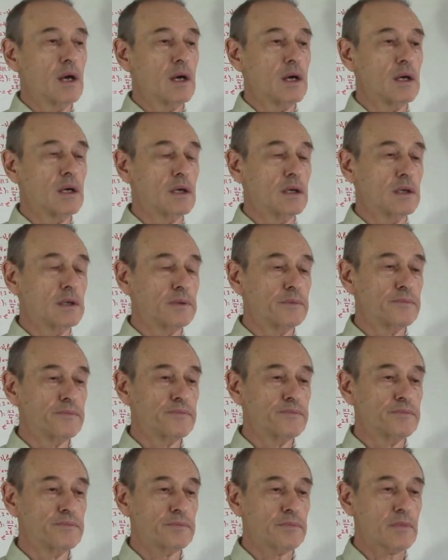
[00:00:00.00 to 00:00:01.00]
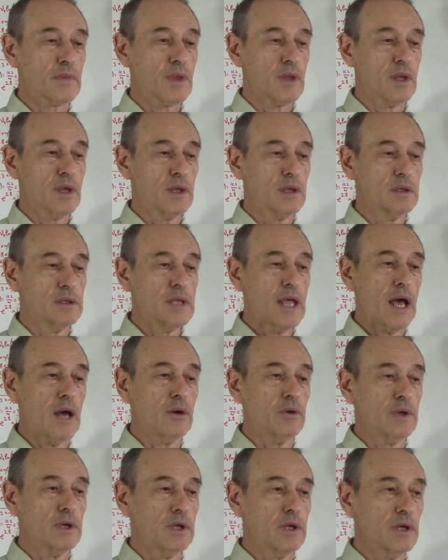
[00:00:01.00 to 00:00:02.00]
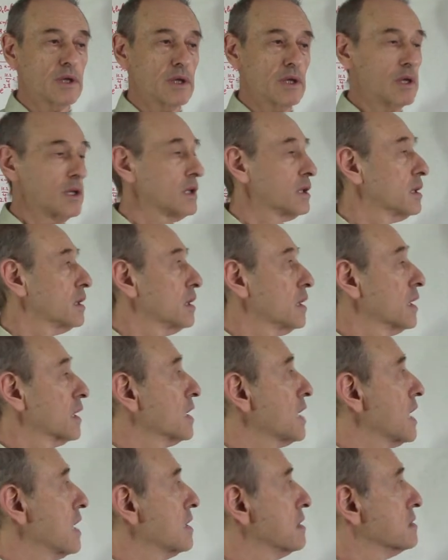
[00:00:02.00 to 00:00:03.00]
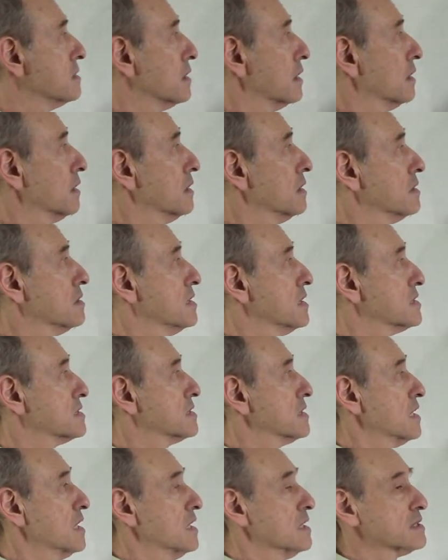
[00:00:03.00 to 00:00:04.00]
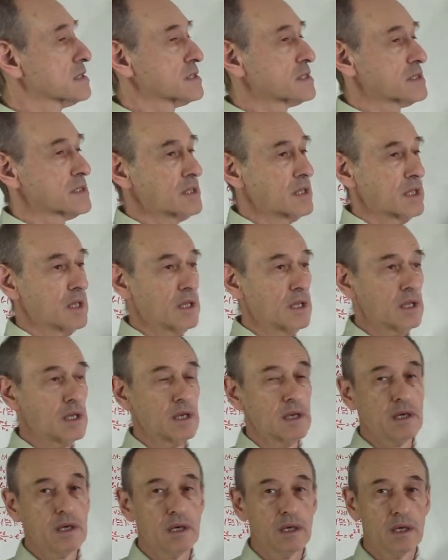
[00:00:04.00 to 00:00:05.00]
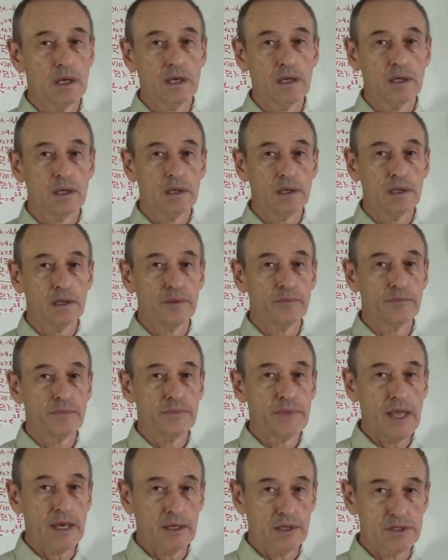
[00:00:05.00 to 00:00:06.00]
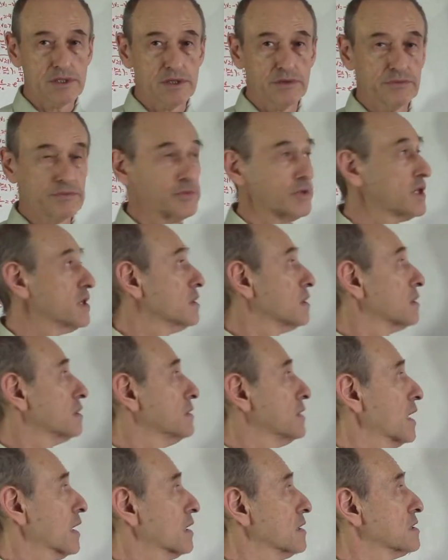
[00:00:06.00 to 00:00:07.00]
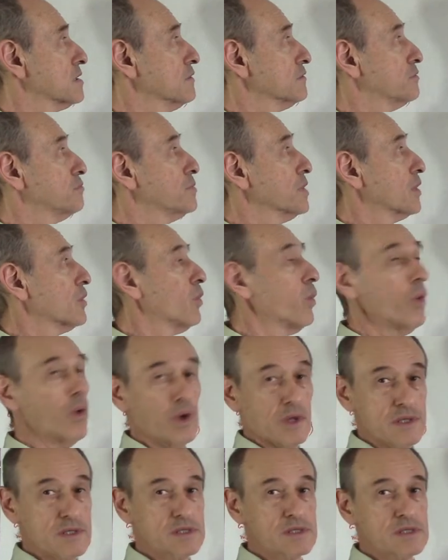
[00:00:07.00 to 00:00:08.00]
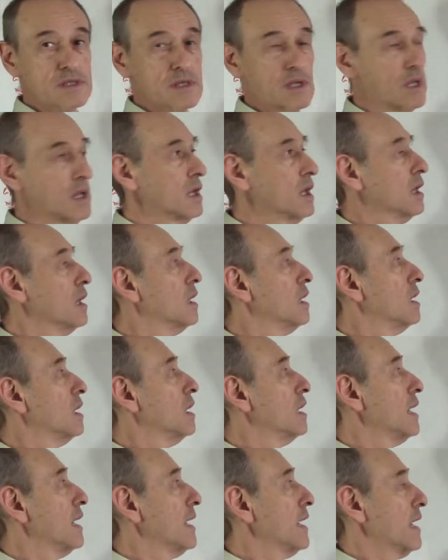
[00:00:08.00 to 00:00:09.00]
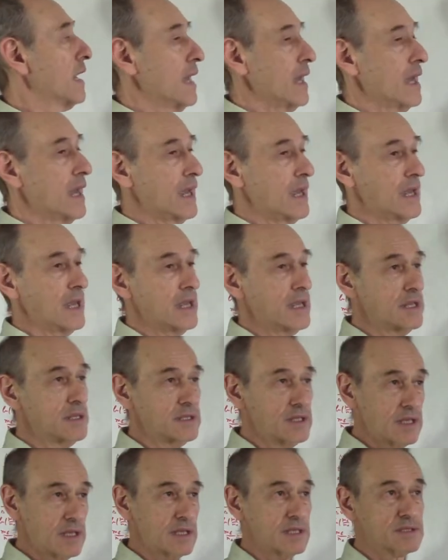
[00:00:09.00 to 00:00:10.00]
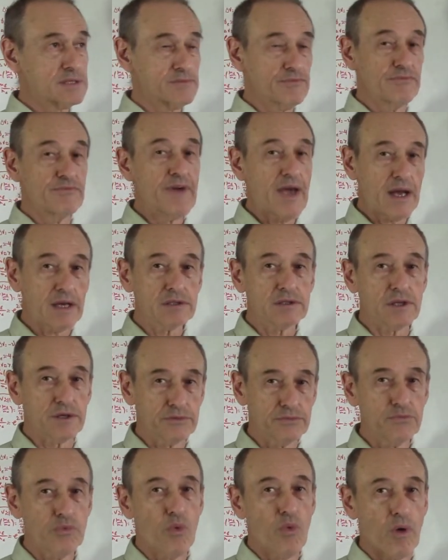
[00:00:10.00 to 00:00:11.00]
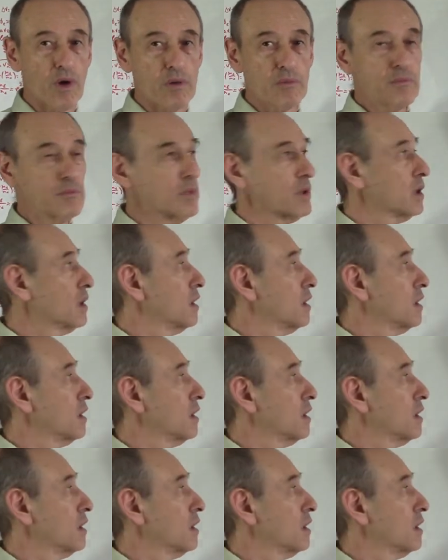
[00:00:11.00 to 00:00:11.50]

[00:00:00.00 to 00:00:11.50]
Um, now again, this is uh, negative here, negative, because in its vector form,